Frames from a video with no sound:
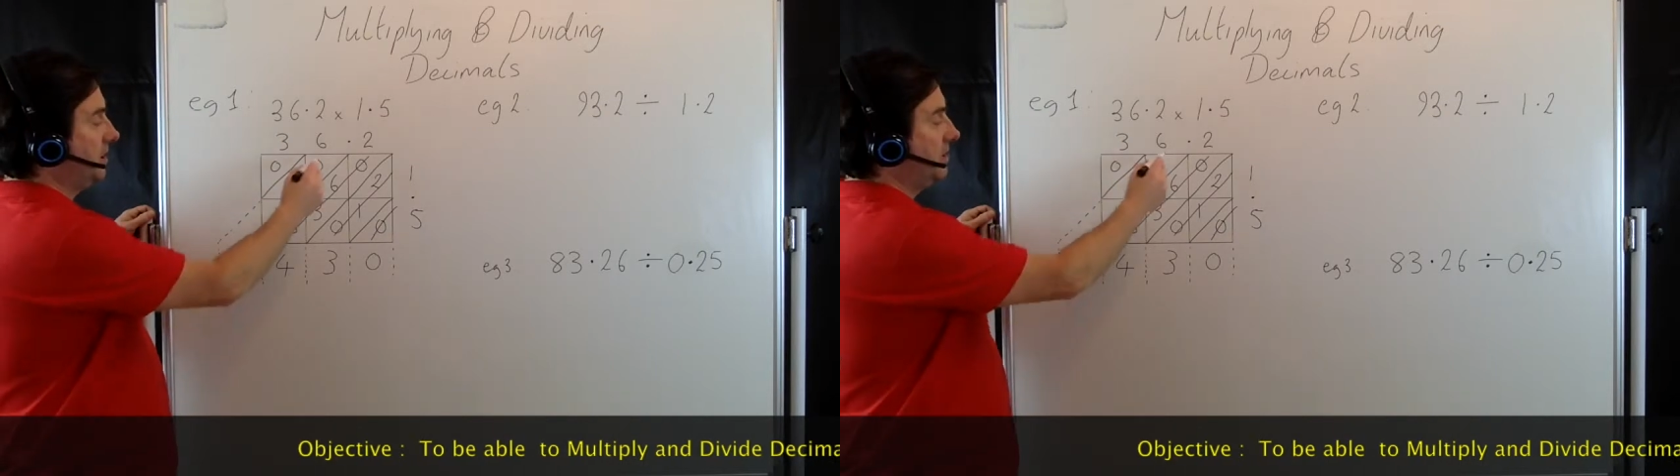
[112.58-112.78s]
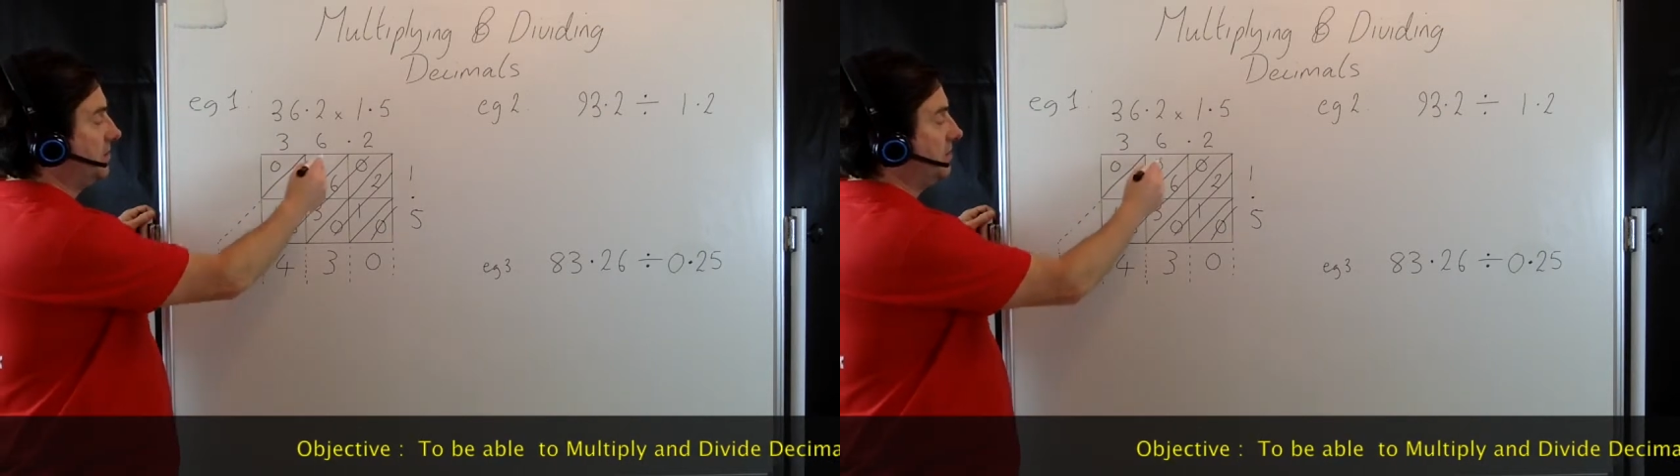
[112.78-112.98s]

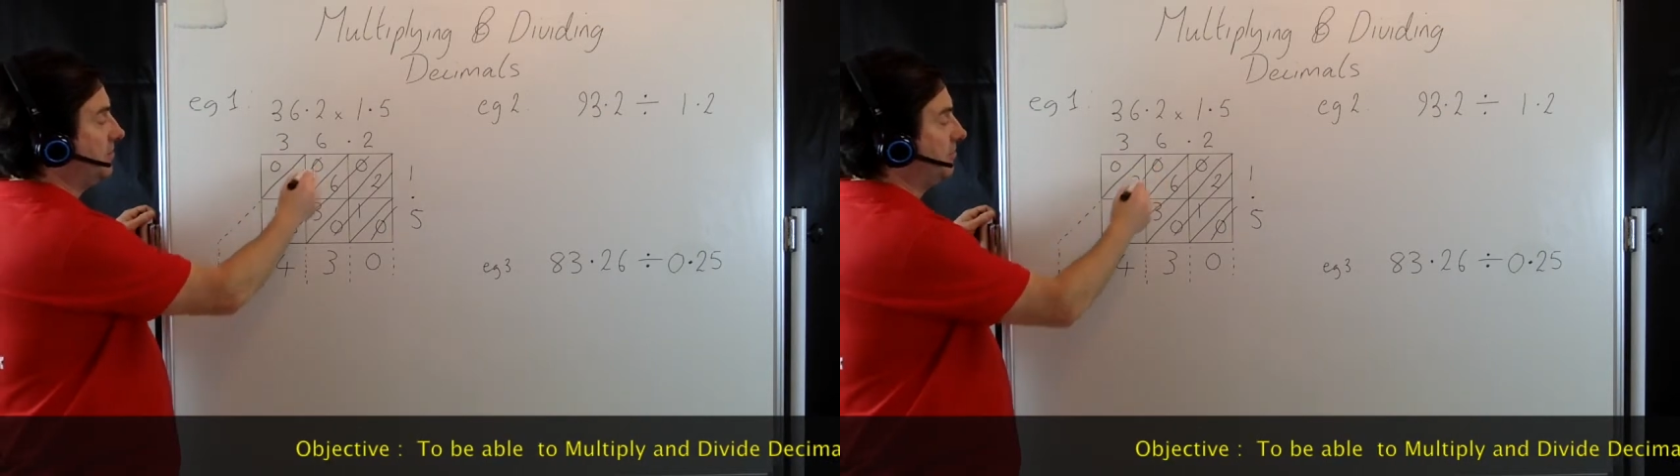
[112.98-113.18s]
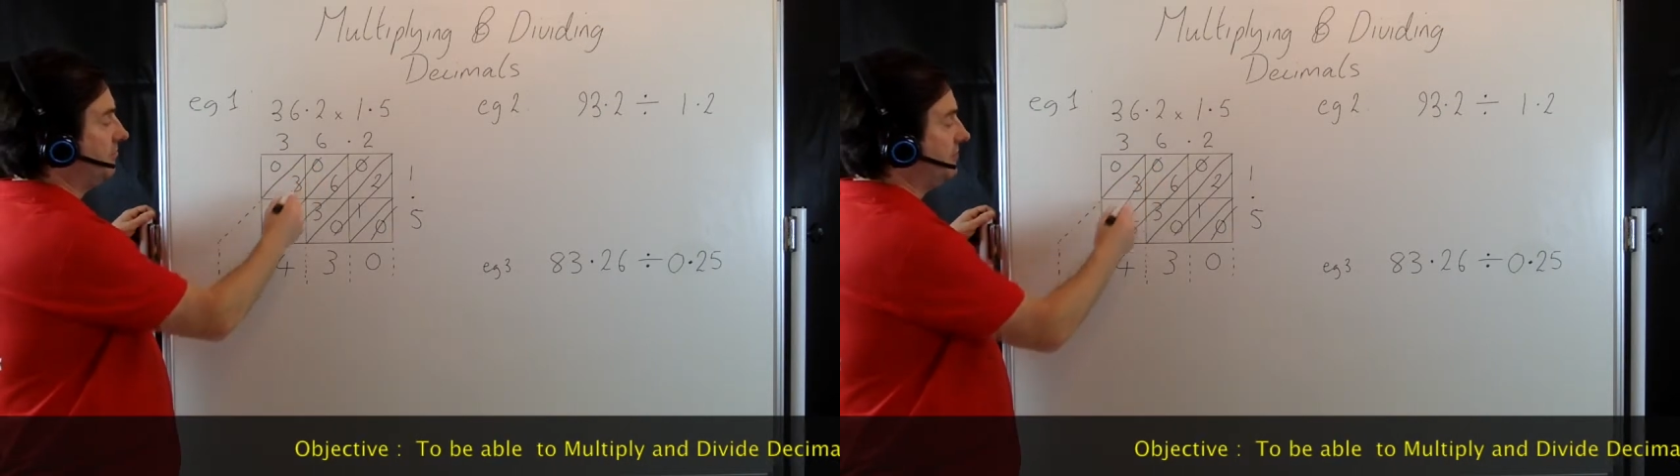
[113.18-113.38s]
and
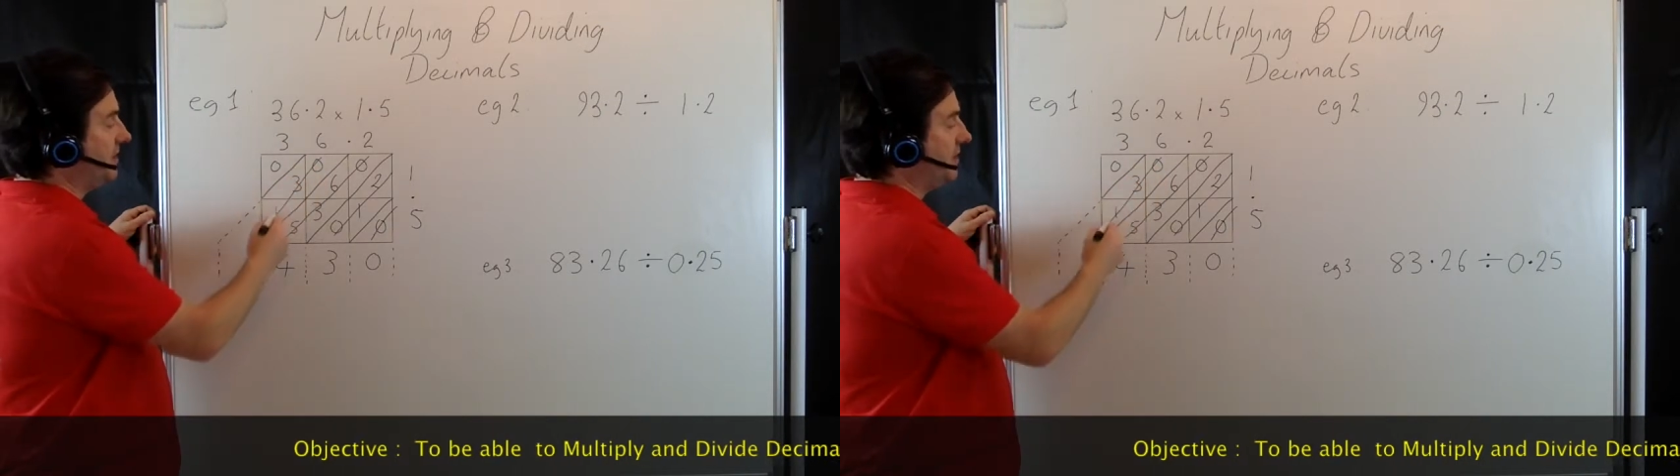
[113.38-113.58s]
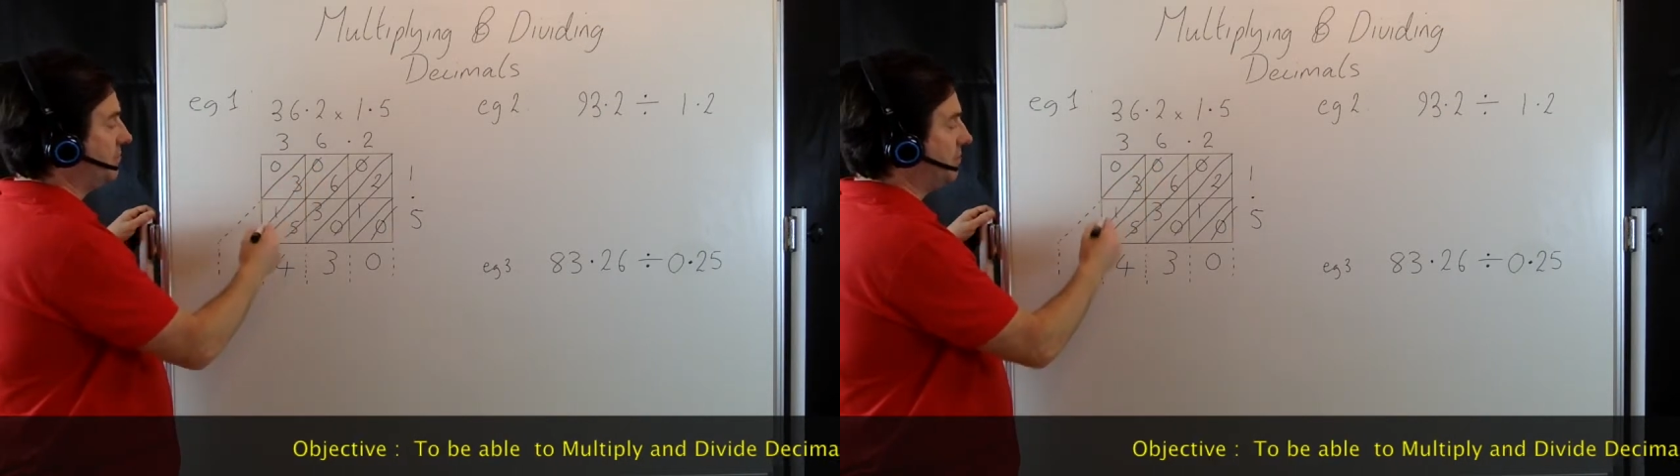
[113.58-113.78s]
then
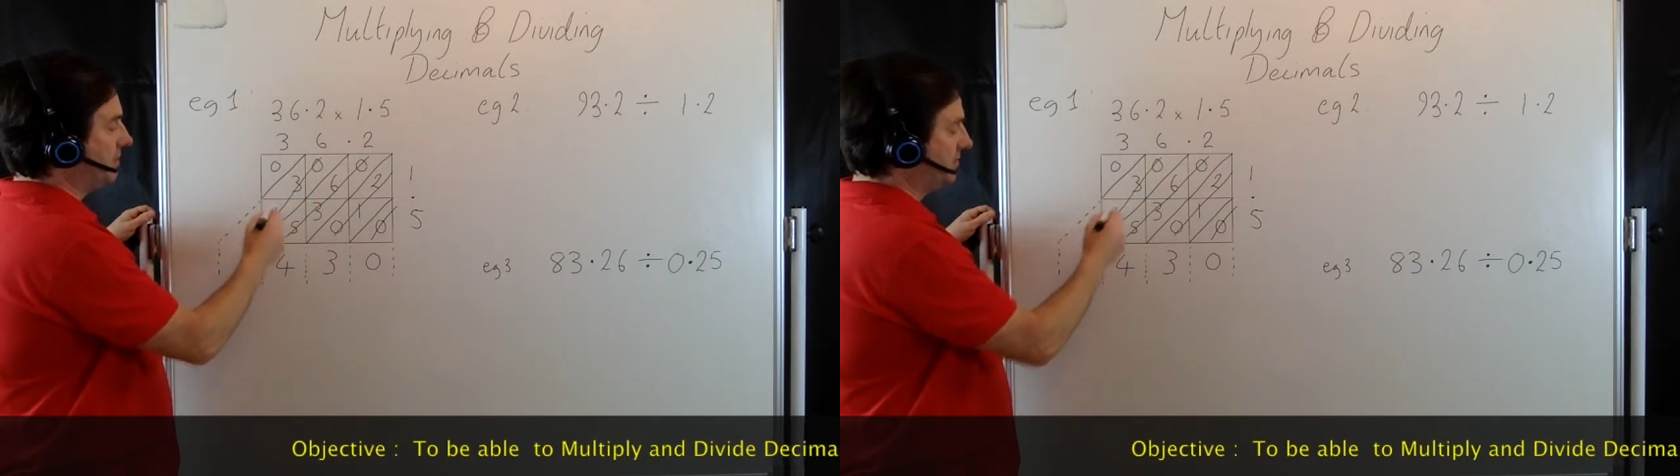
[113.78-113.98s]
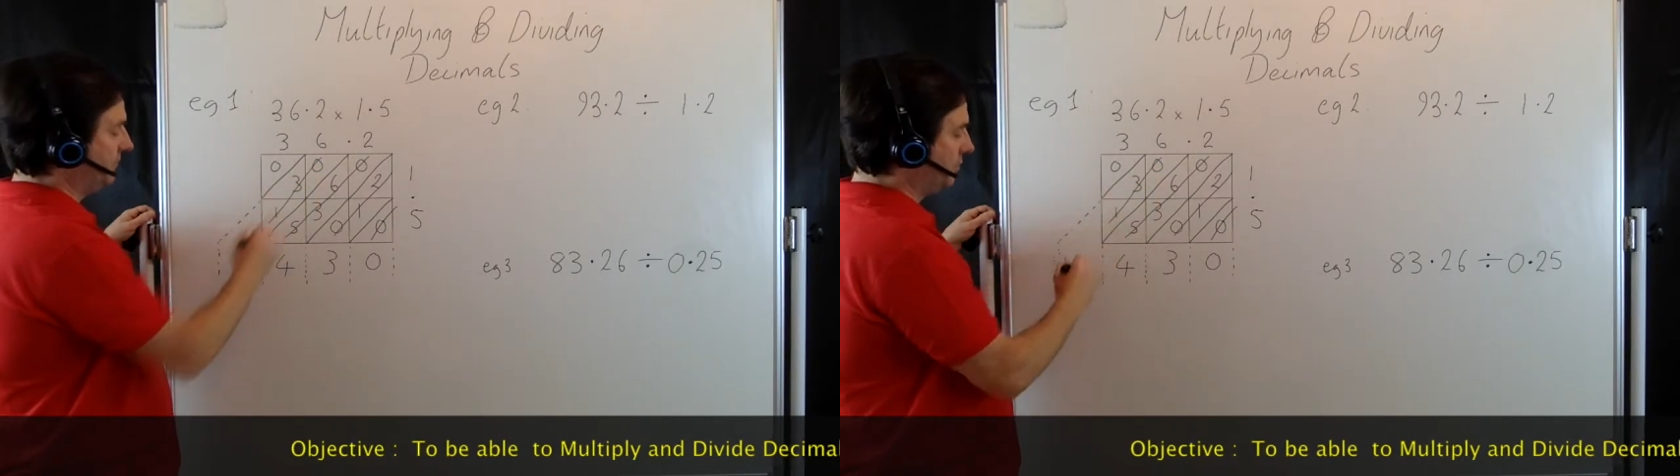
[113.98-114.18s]
3 add 1
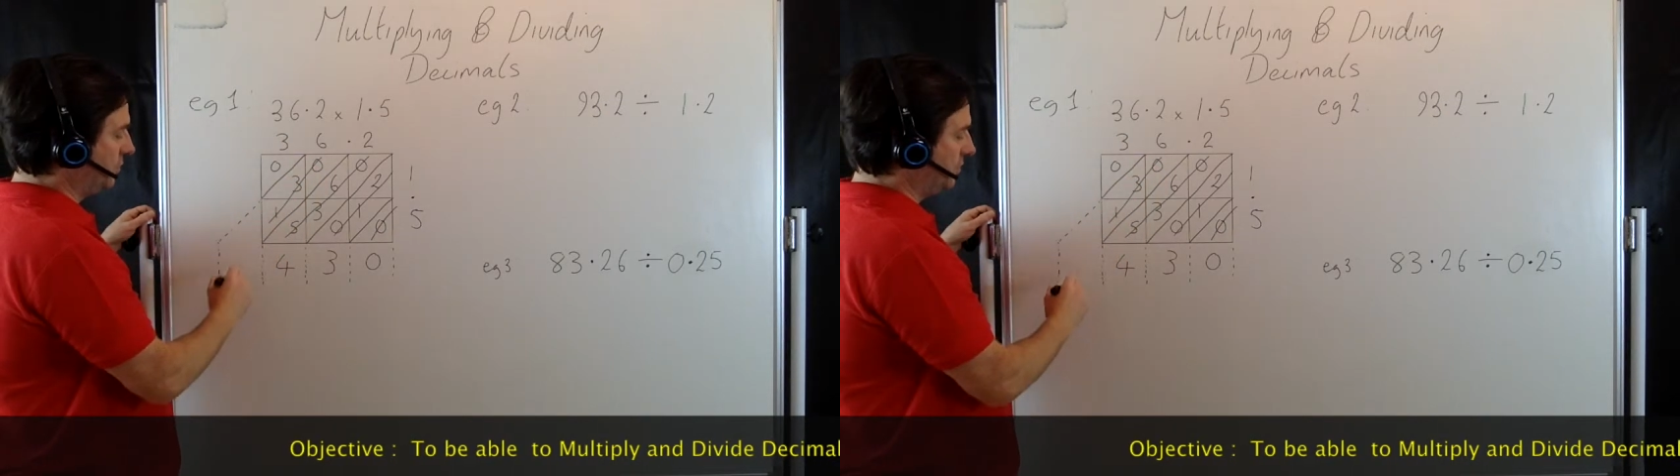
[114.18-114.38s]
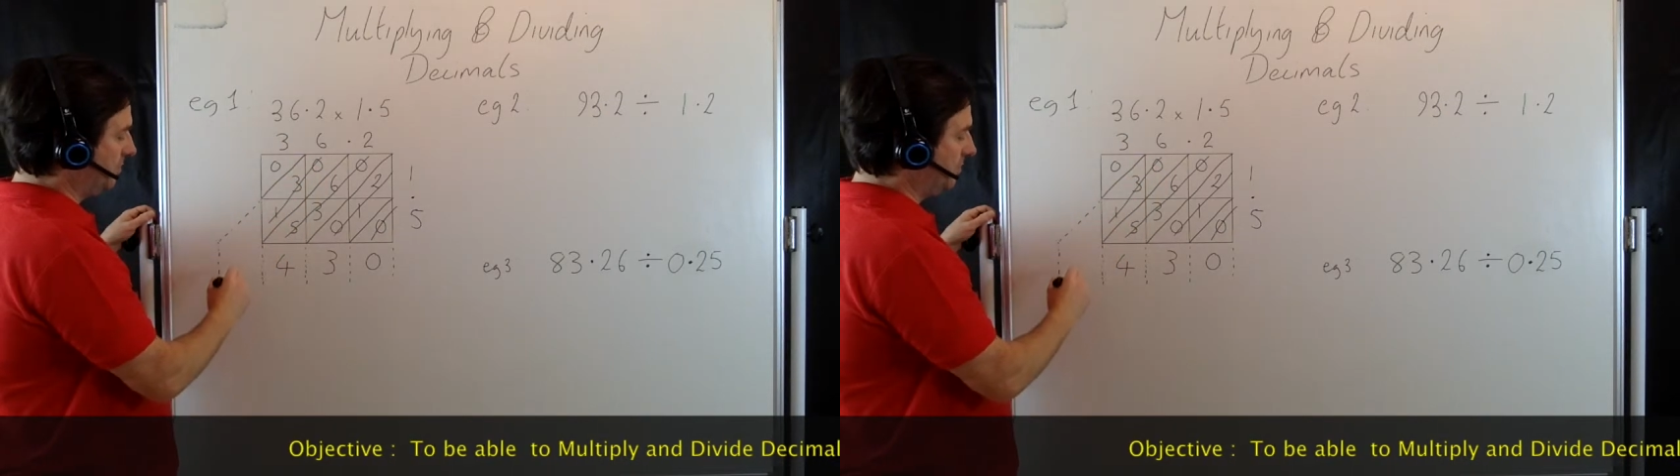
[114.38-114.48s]
is 4,